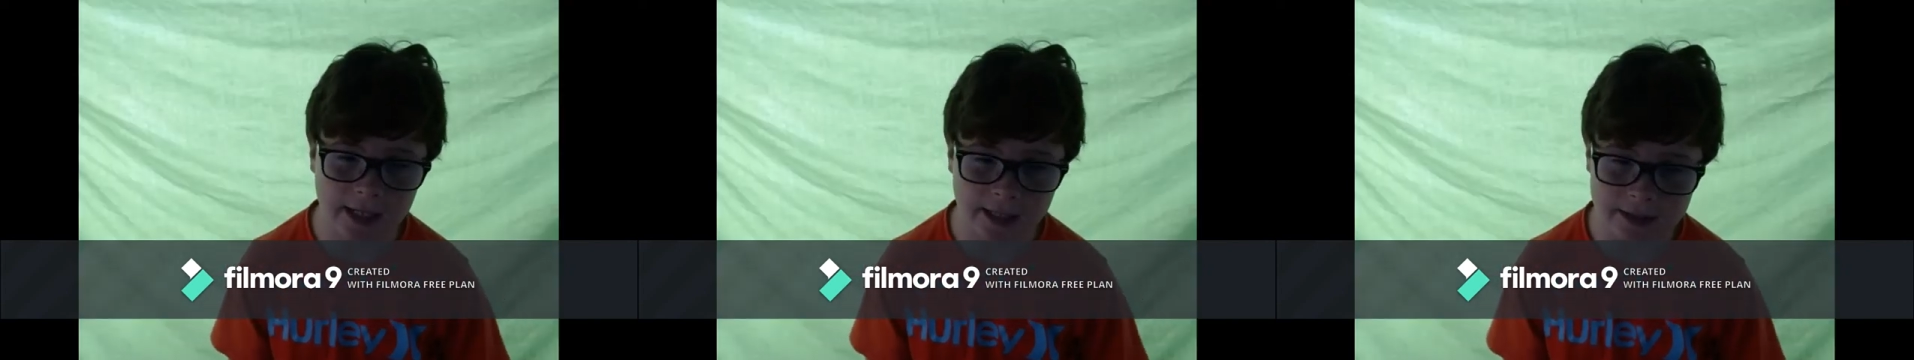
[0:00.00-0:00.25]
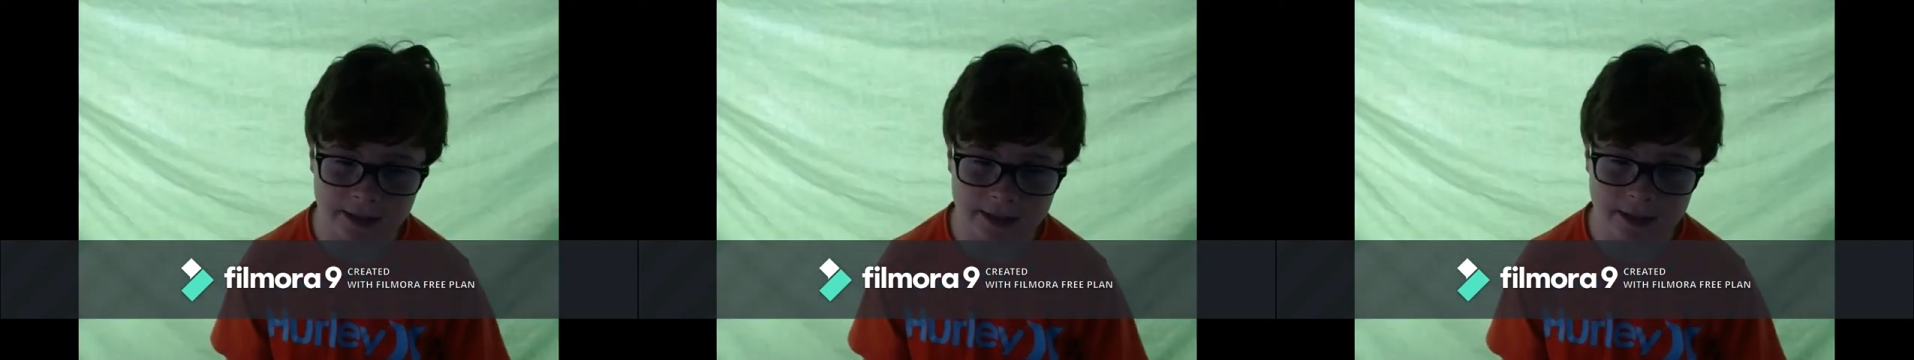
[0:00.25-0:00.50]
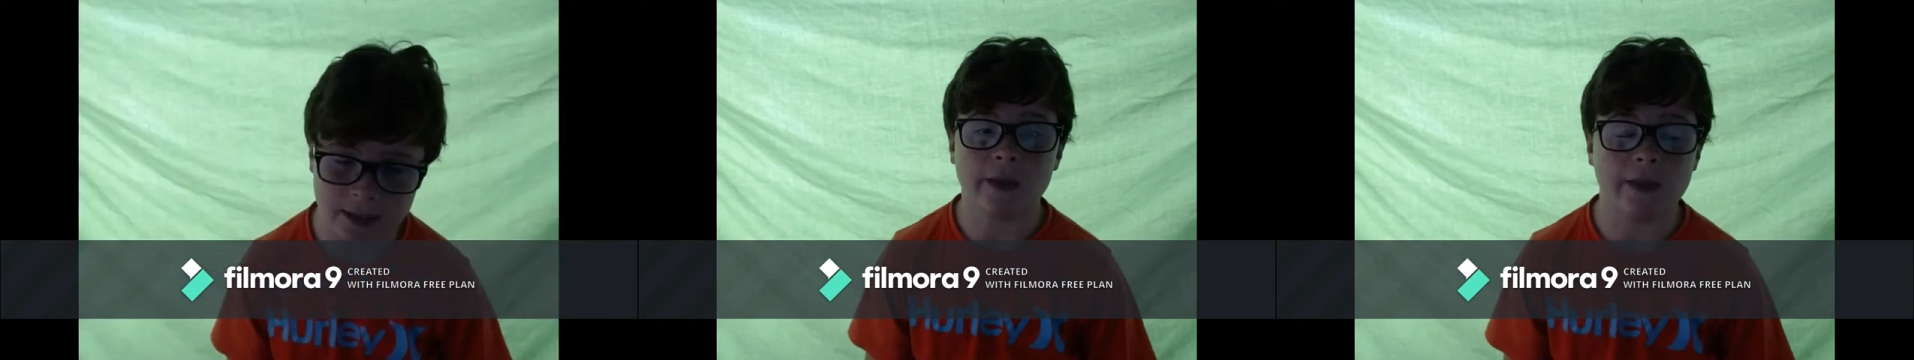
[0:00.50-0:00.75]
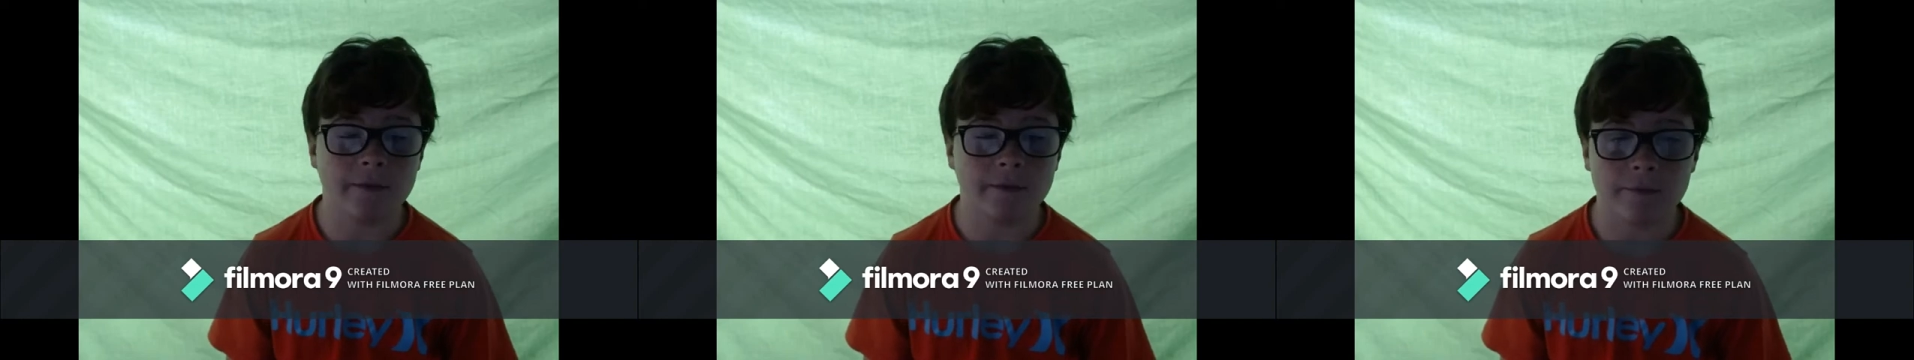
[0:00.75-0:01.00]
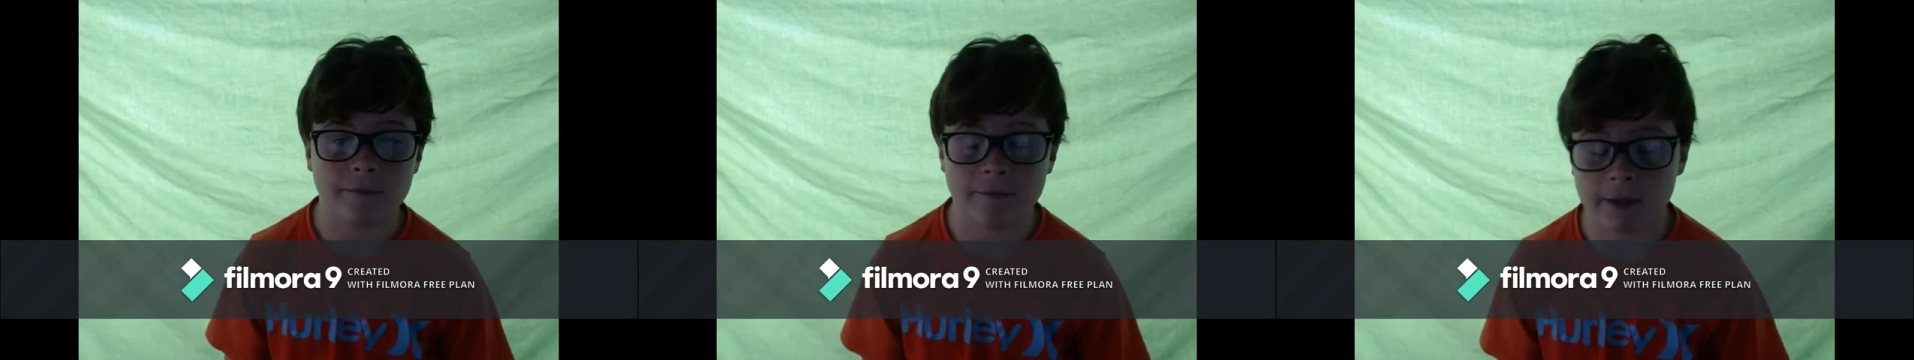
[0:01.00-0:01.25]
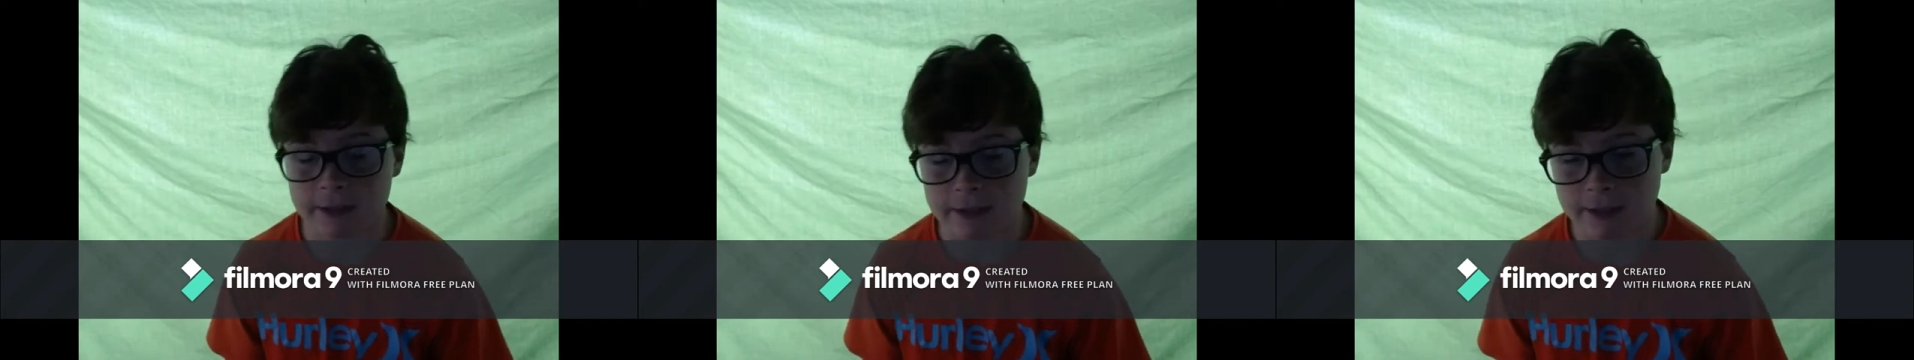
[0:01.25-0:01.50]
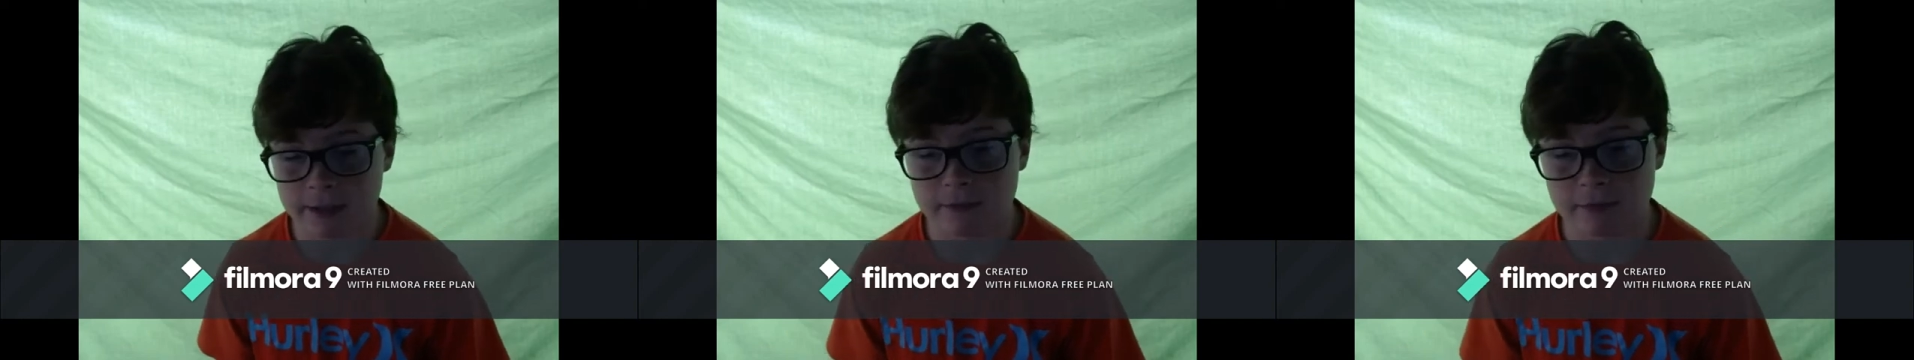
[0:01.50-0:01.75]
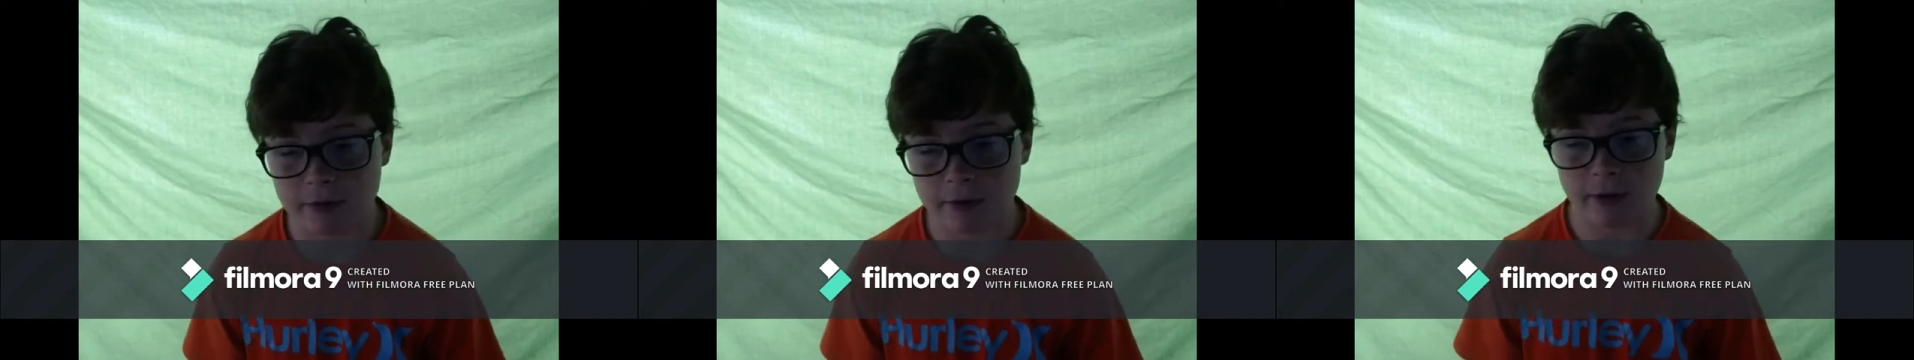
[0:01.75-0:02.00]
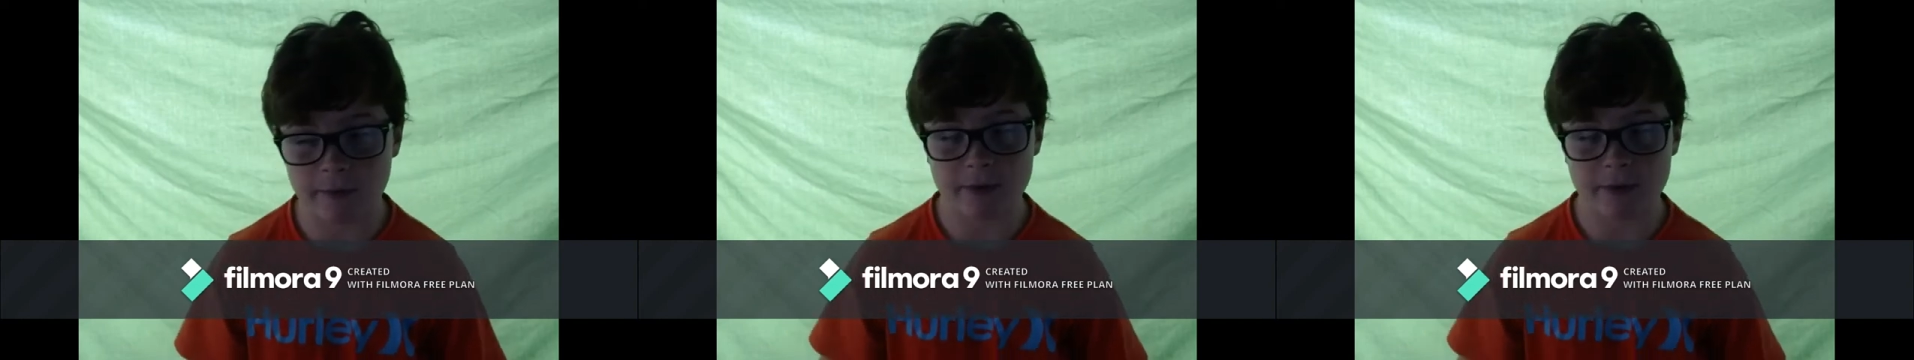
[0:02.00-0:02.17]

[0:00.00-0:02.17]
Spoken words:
days, and that